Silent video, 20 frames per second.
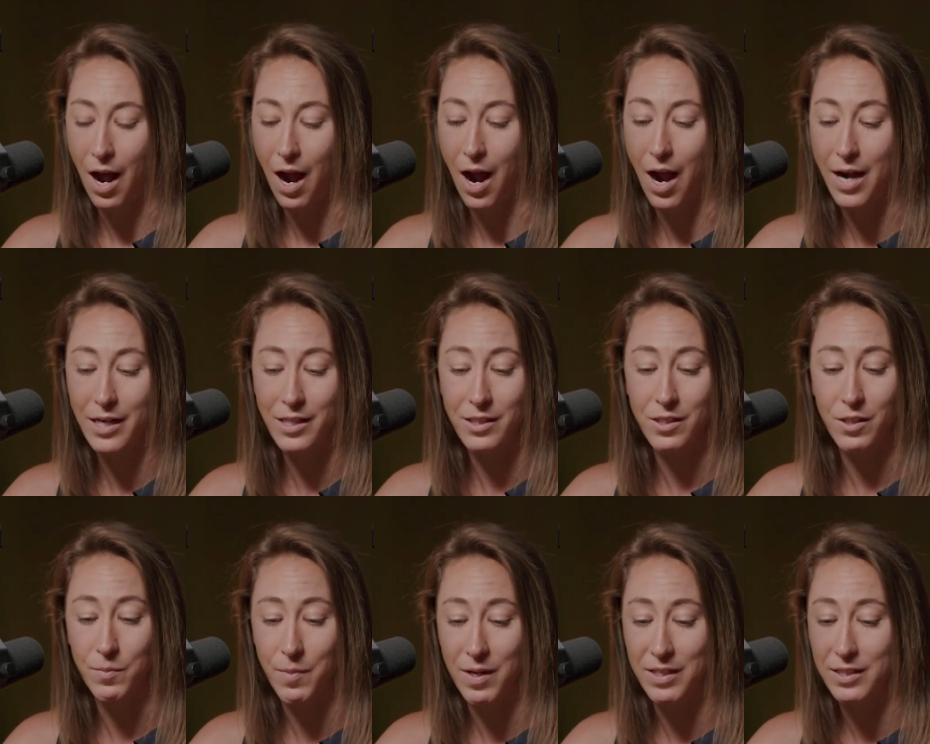I
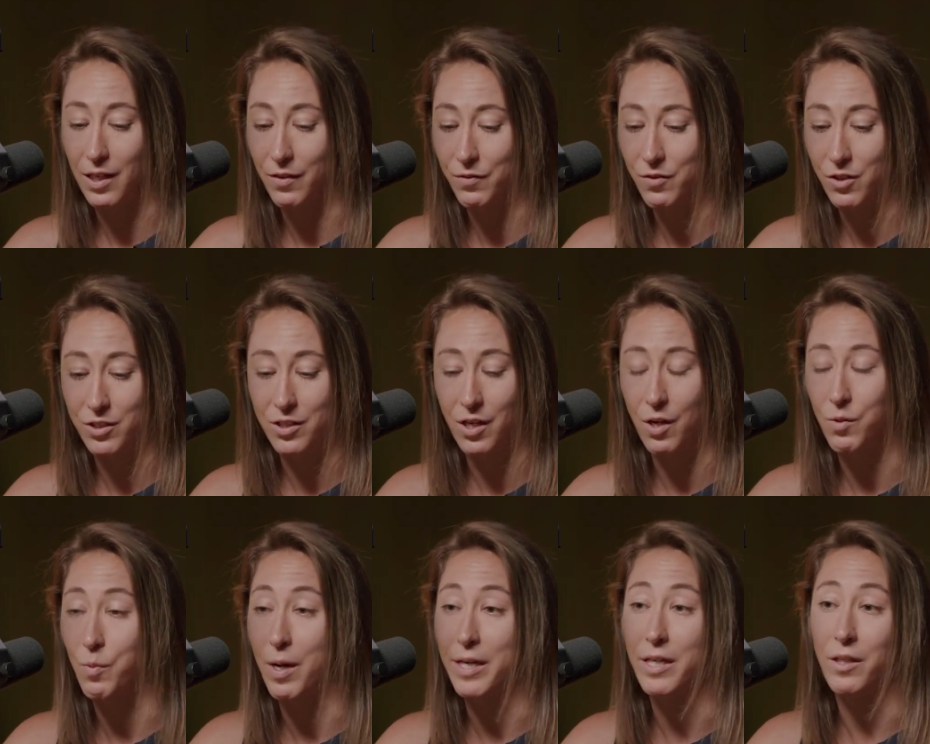consider myself just
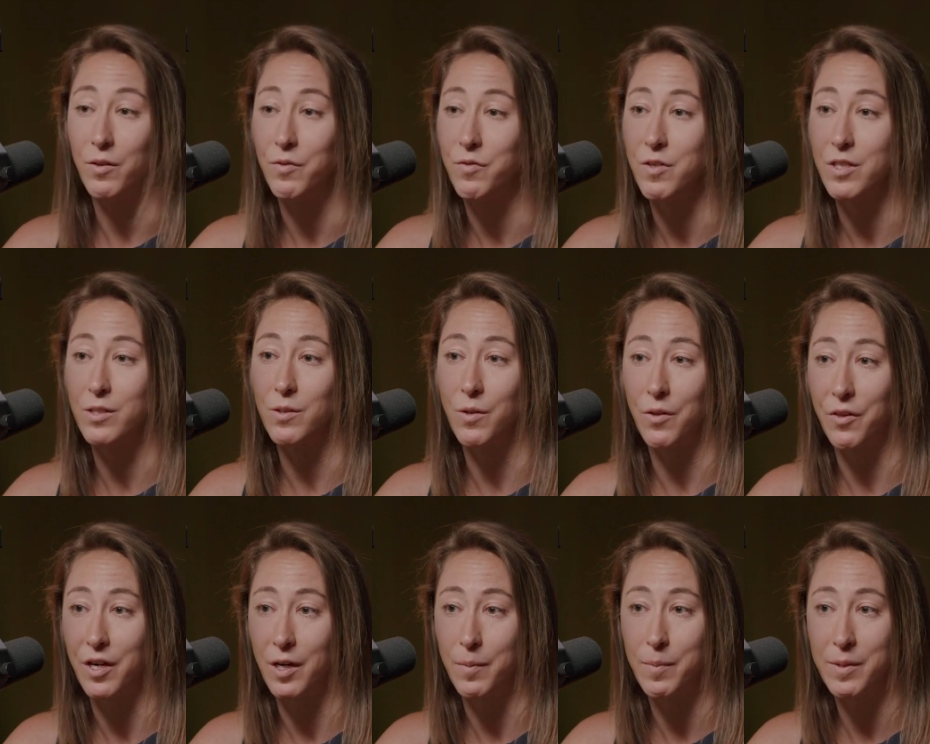a regular physical
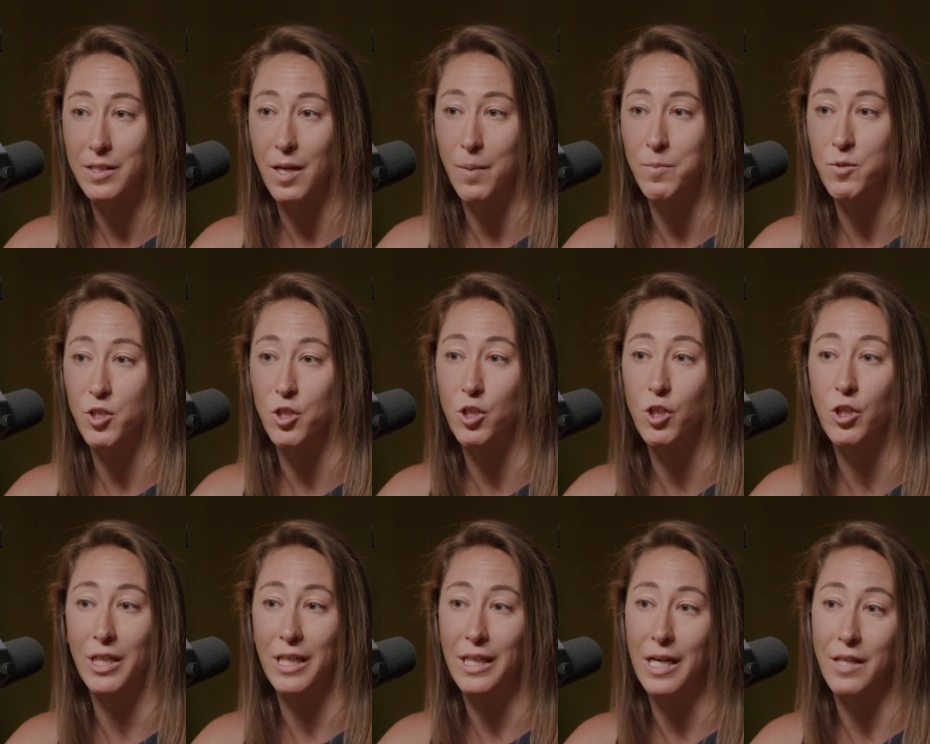therapist. I'm just
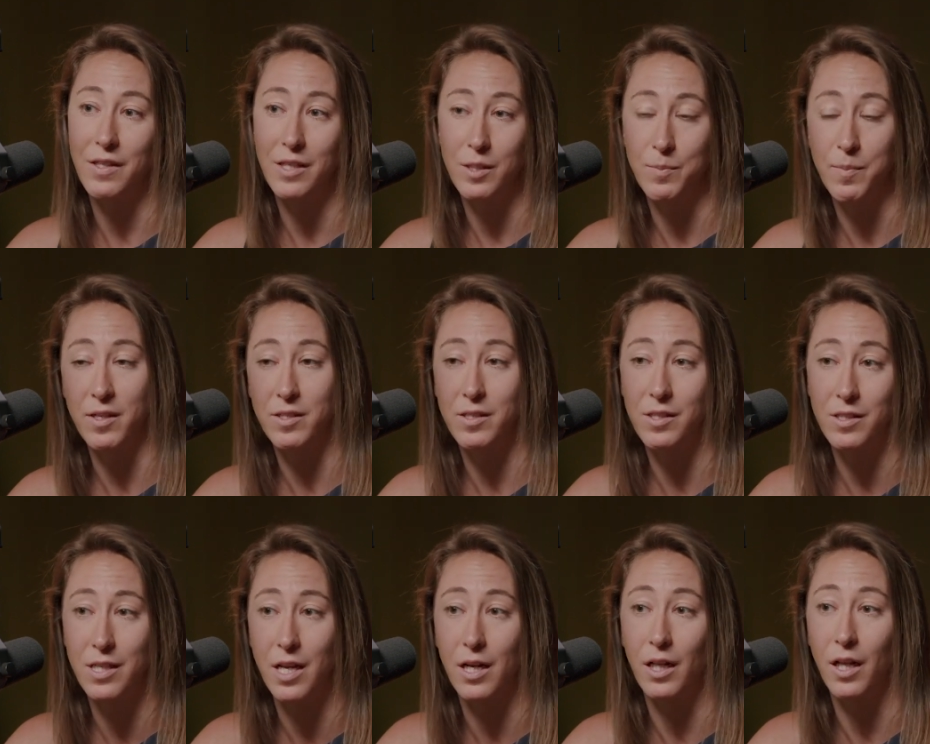looking at these
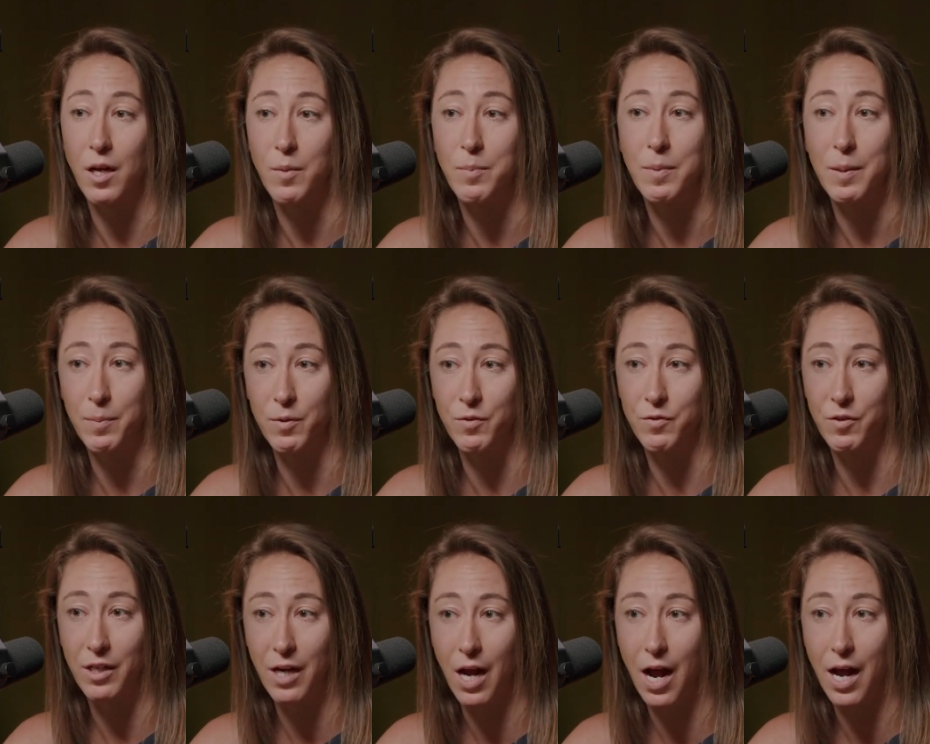muscles that a lot of people
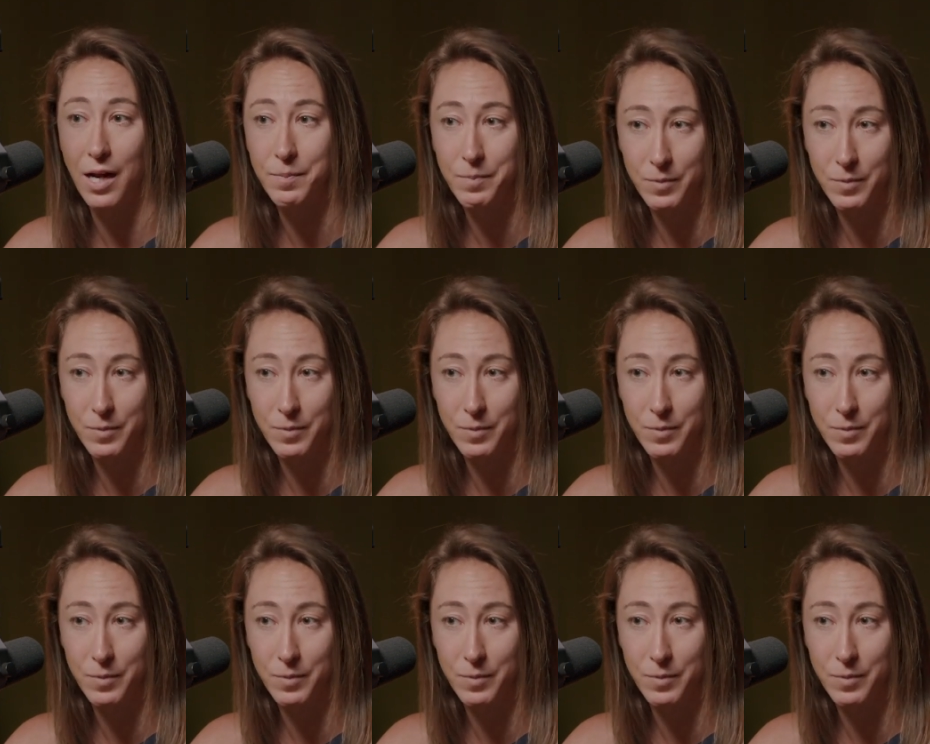forgot.